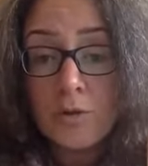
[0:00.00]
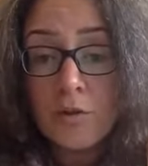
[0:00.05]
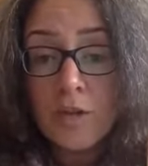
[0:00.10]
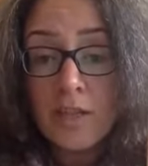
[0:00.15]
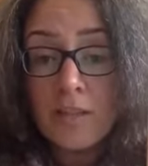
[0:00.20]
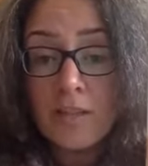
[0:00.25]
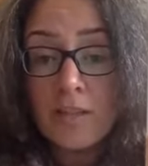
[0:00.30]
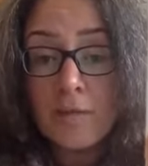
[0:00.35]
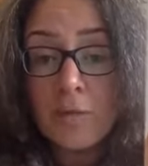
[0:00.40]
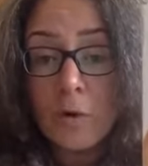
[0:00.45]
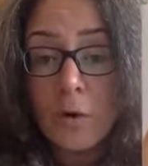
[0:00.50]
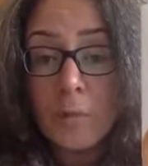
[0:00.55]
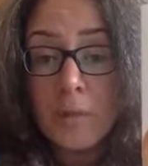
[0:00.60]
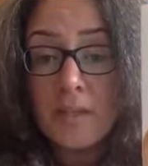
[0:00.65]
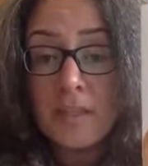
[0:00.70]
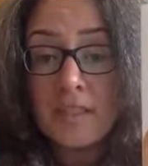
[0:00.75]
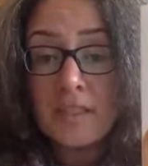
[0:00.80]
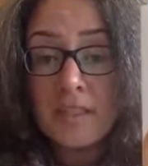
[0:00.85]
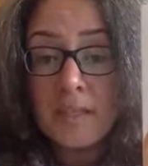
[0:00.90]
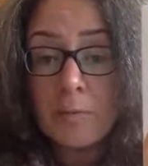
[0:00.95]

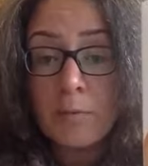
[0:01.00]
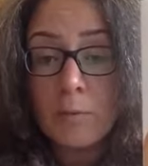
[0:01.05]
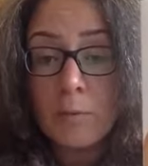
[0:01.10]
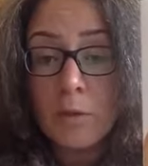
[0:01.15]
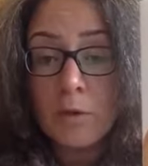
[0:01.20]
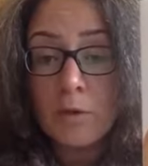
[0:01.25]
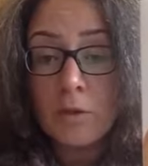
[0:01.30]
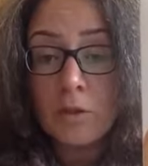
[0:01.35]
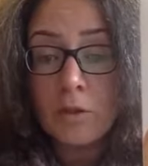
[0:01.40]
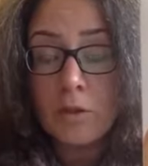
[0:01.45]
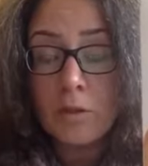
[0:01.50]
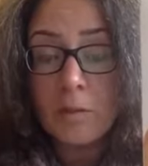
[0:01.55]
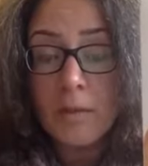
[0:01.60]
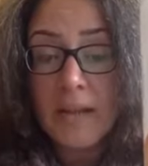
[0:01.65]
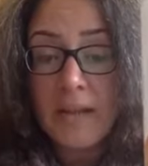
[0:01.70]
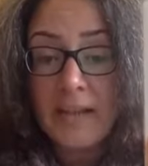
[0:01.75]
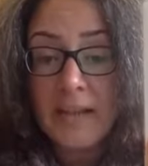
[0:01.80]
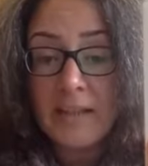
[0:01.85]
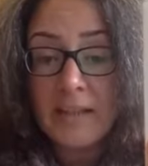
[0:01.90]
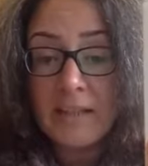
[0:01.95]
Transforming Deep Emotional
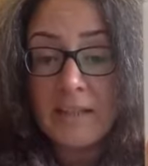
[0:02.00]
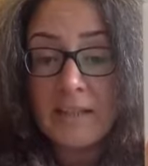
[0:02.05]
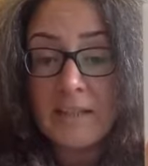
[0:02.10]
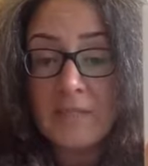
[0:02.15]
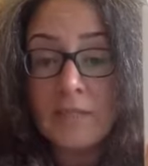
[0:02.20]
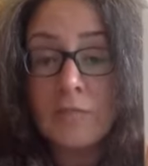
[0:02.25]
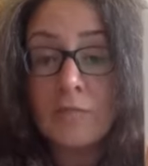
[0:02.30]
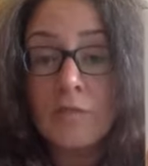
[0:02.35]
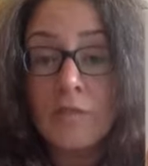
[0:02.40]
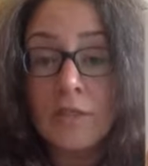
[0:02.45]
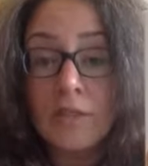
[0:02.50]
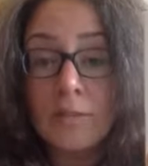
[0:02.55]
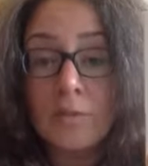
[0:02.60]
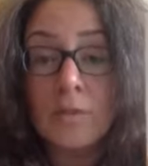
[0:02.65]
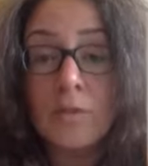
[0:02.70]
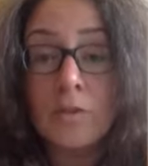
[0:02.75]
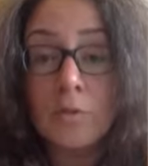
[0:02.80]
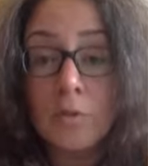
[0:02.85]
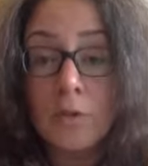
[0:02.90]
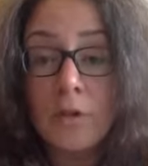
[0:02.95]
Pain into Freedom
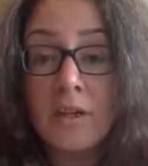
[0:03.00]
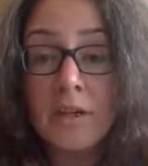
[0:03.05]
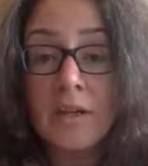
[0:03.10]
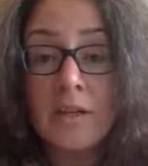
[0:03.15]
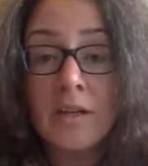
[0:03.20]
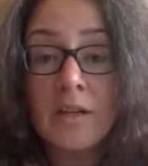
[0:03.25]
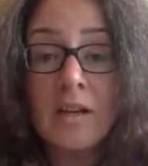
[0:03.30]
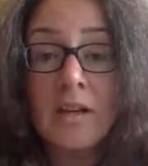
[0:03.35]
and Joy.